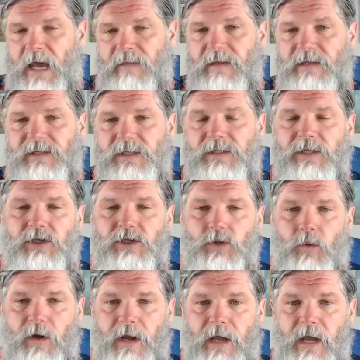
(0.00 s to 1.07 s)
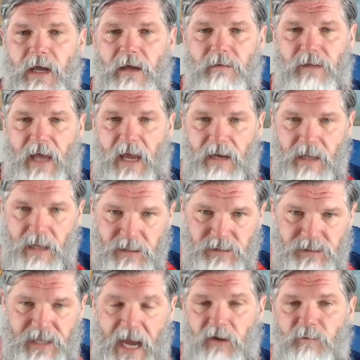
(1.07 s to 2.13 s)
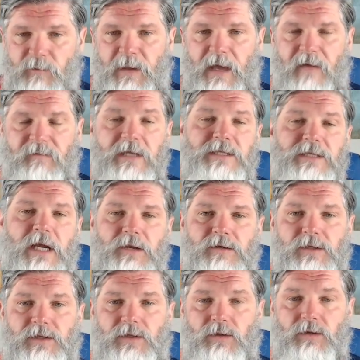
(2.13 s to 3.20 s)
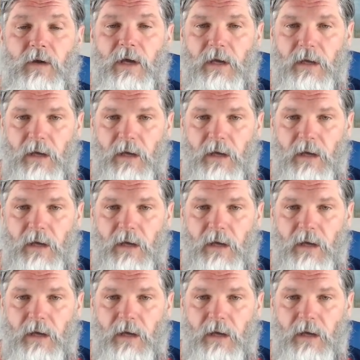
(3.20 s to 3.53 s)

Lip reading: And this is the story that ZANU-PF continues to